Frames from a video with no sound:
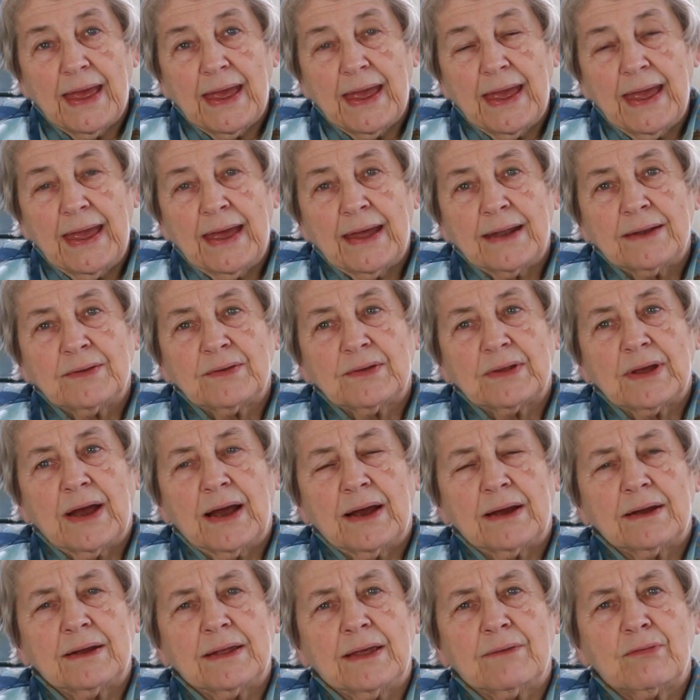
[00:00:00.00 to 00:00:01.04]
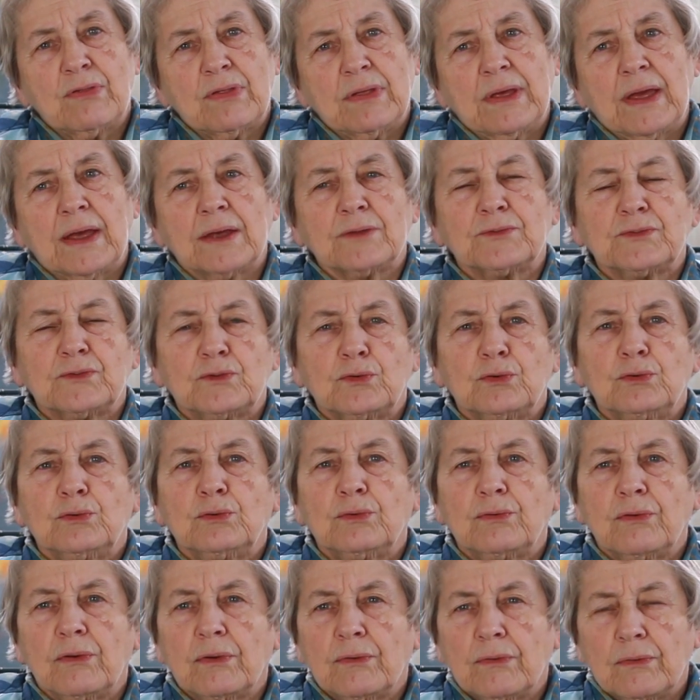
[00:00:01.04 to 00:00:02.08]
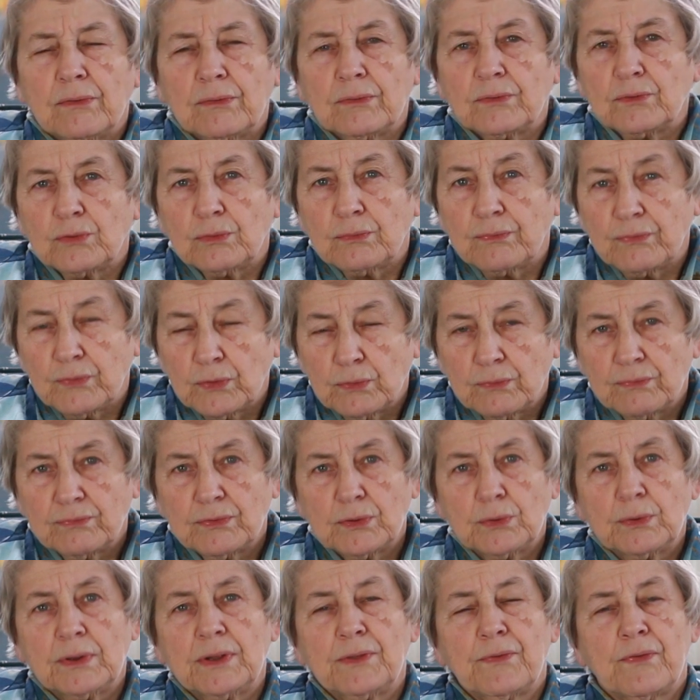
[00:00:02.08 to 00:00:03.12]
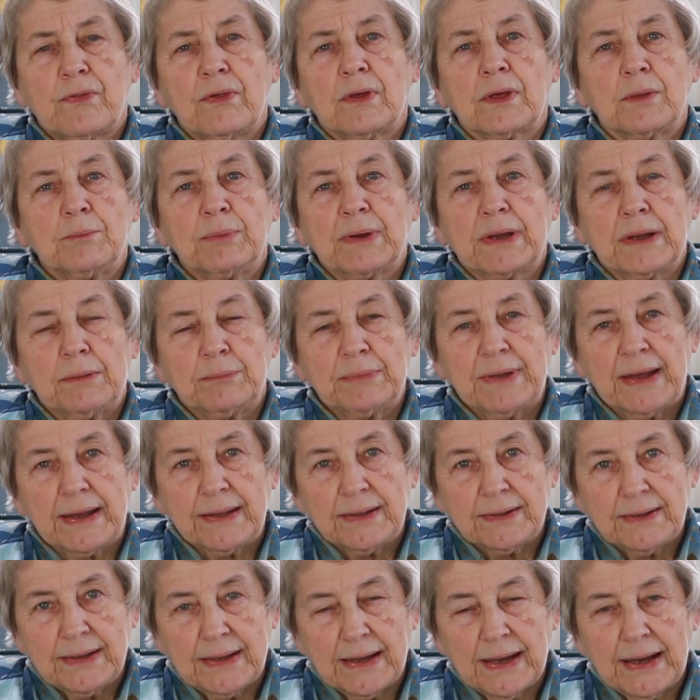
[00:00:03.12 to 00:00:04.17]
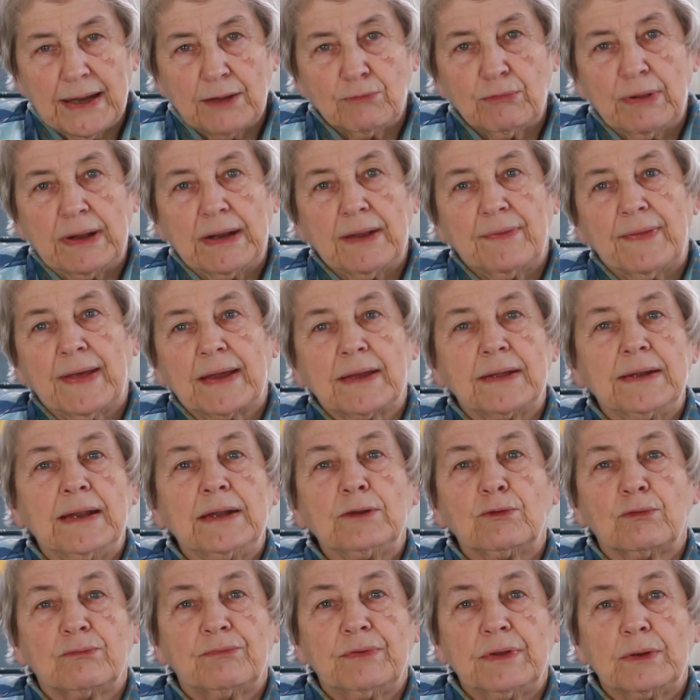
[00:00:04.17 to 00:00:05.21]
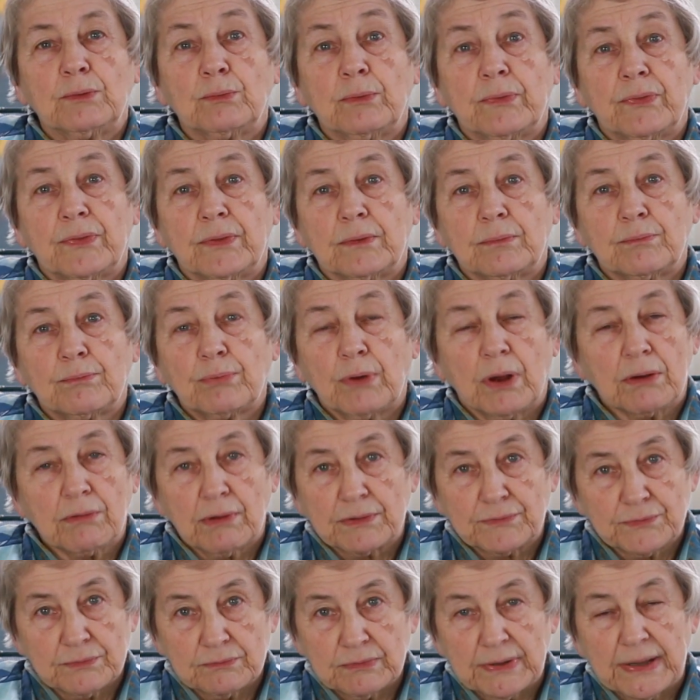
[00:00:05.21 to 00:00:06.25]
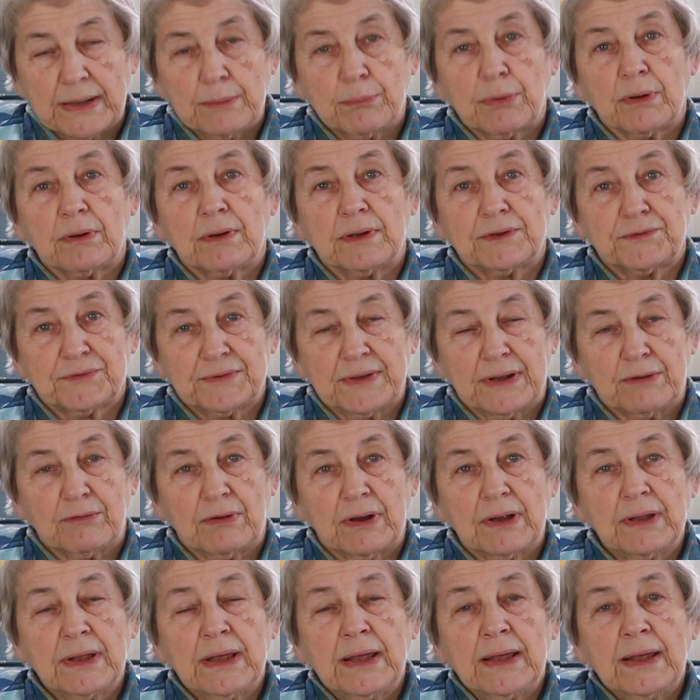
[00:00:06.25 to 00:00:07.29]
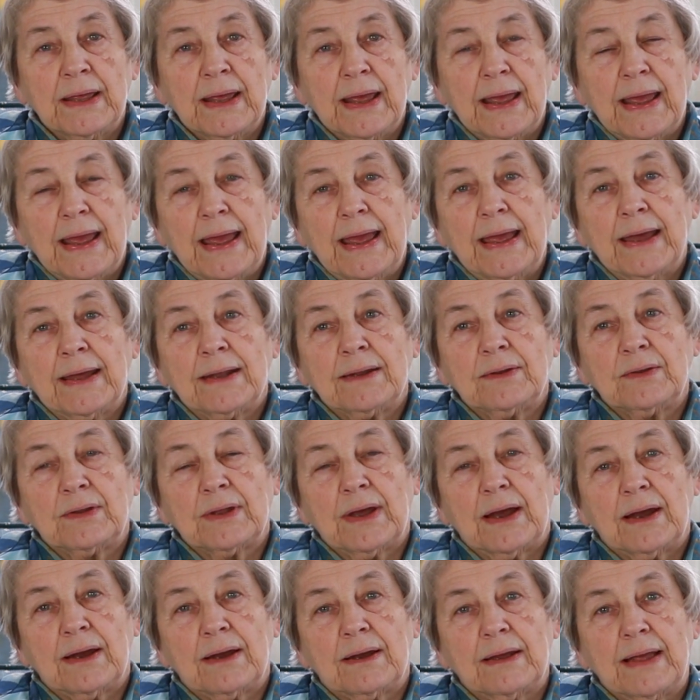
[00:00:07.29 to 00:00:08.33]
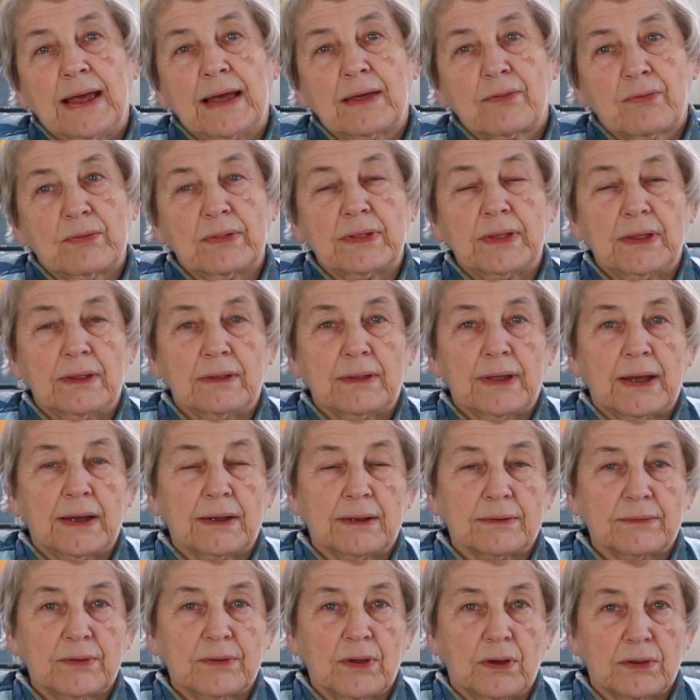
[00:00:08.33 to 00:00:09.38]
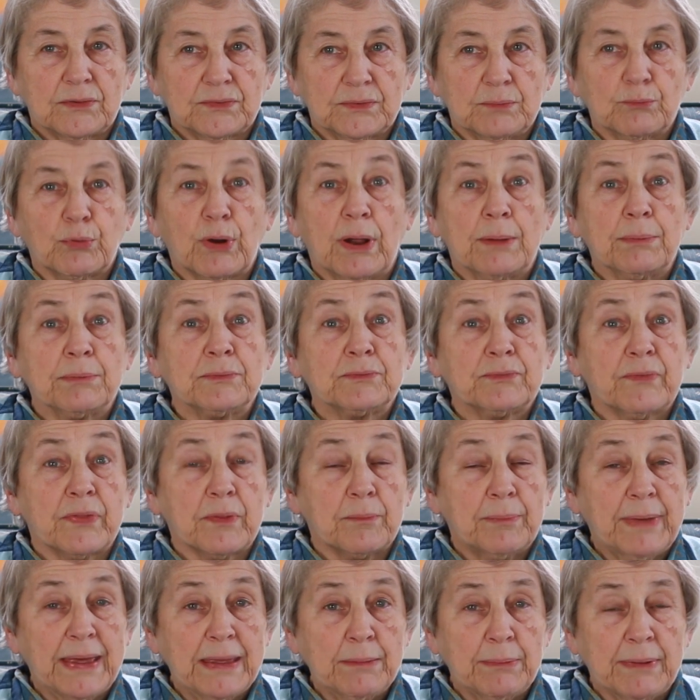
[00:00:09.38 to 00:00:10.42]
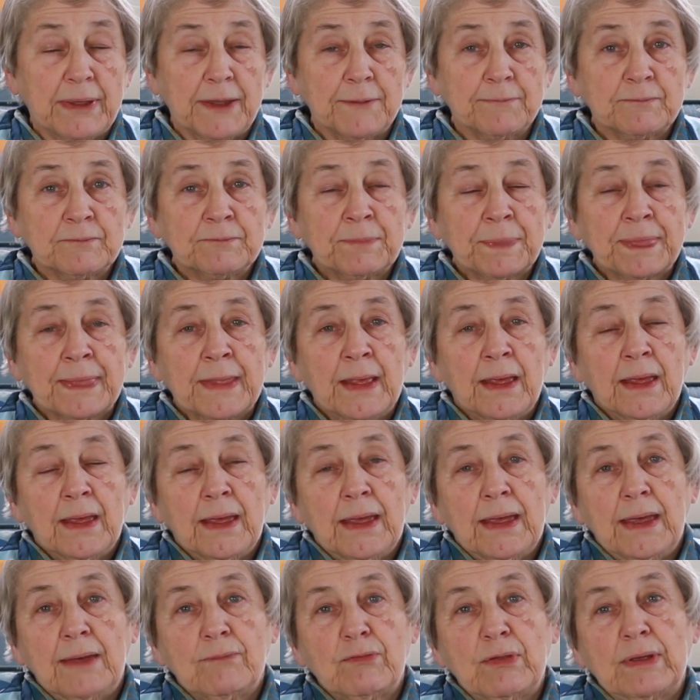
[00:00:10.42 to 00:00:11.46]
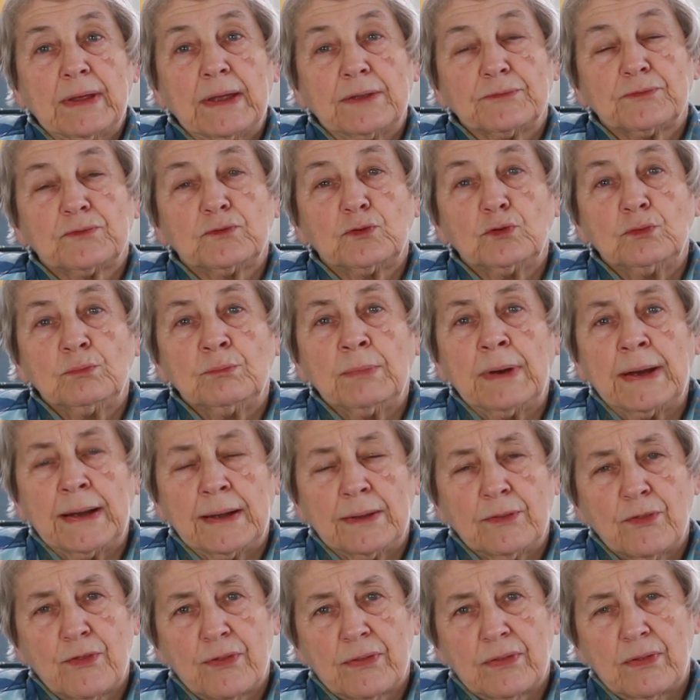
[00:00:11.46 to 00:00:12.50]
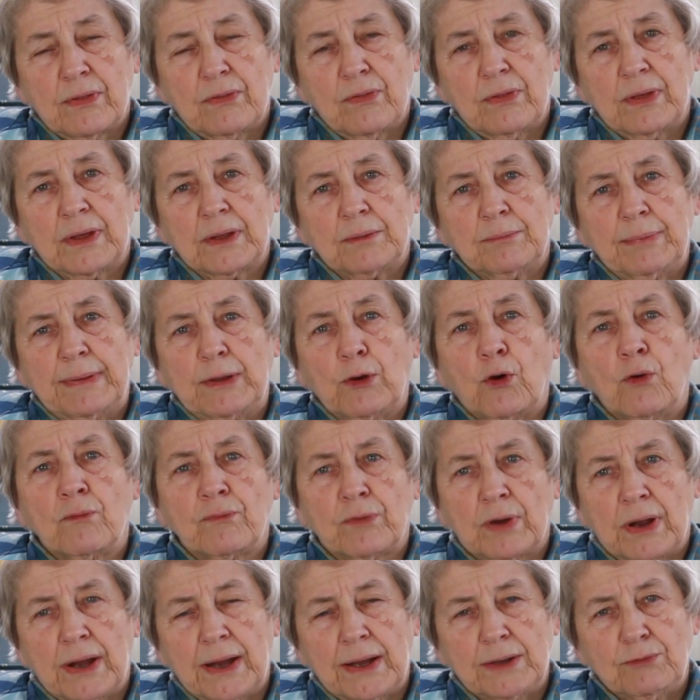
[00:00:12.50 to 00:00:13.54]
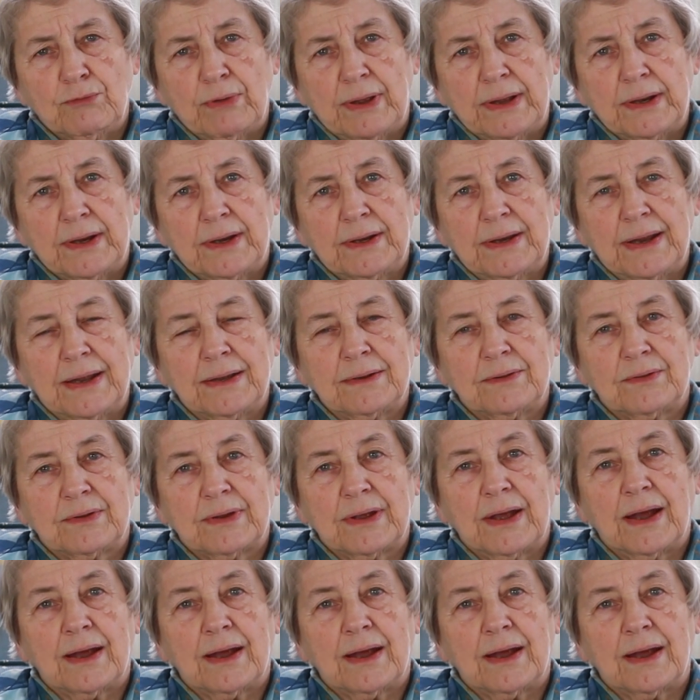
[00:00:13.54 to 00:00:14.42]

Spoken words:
And if she has too few fluids, she can become dehydrated. That can interfere with the progress of labor, etc., and actually cause some problems for the baby. If she gets too much, she can be over-hydrated, and